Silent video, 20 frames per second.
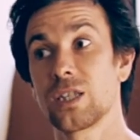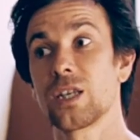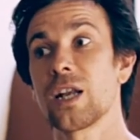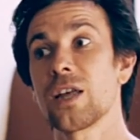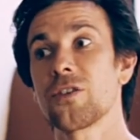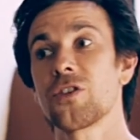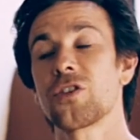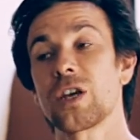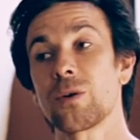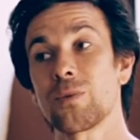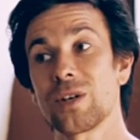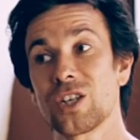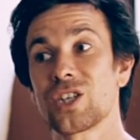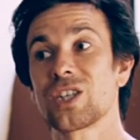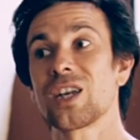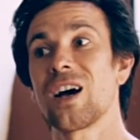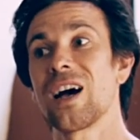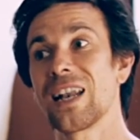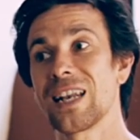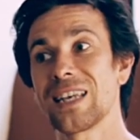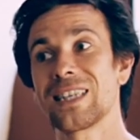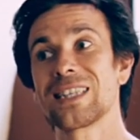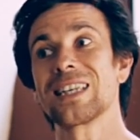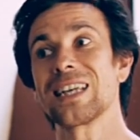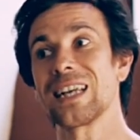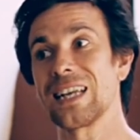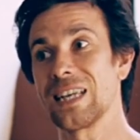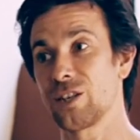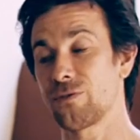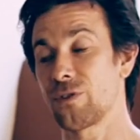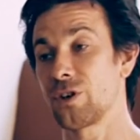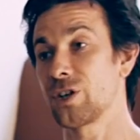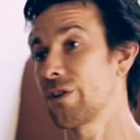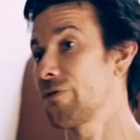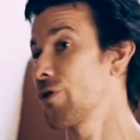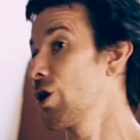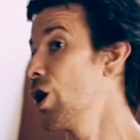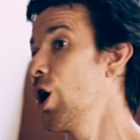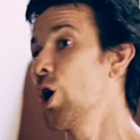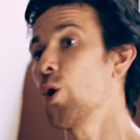another thing which stylistically is very
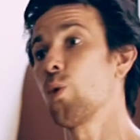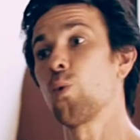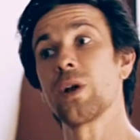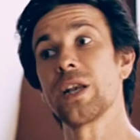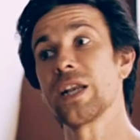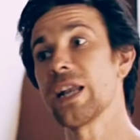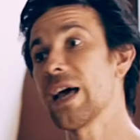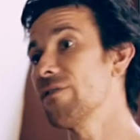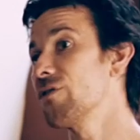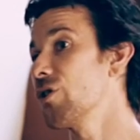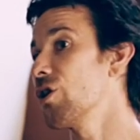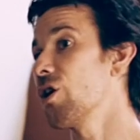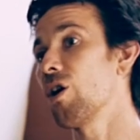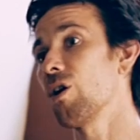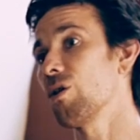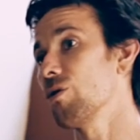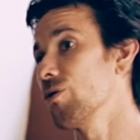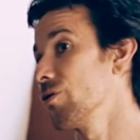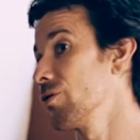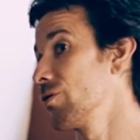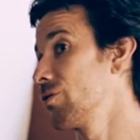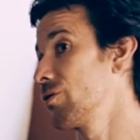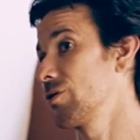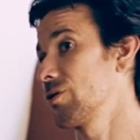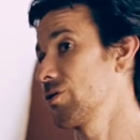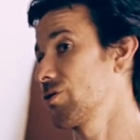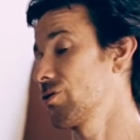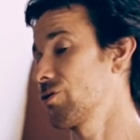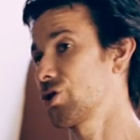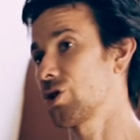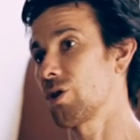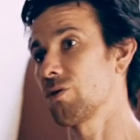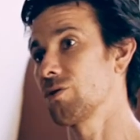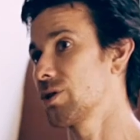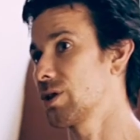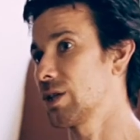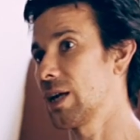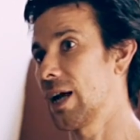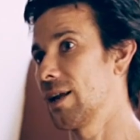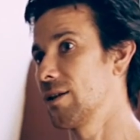different. We never hold
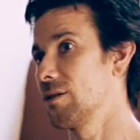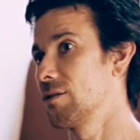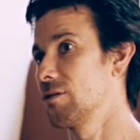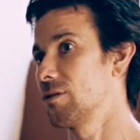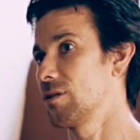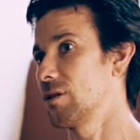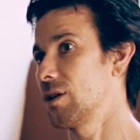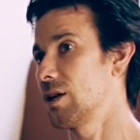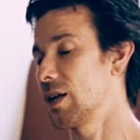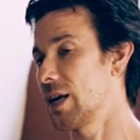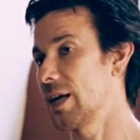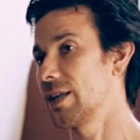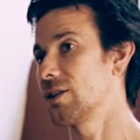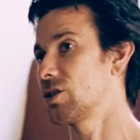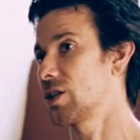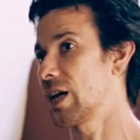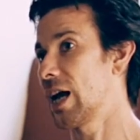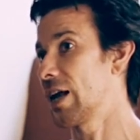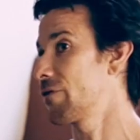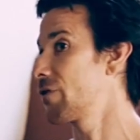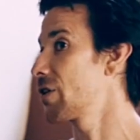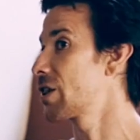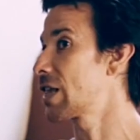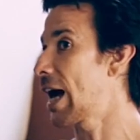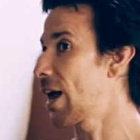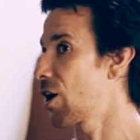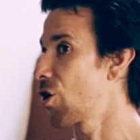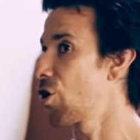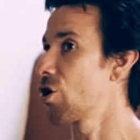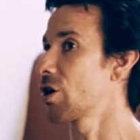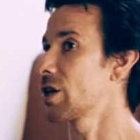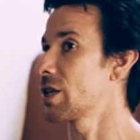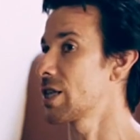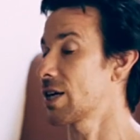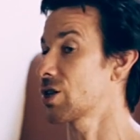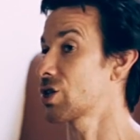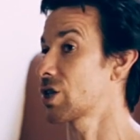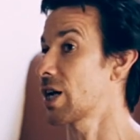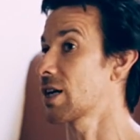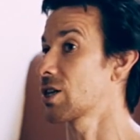shoulder stand and headstand for that long in
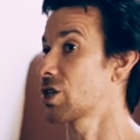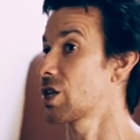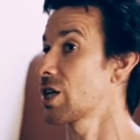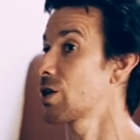the Ashtanga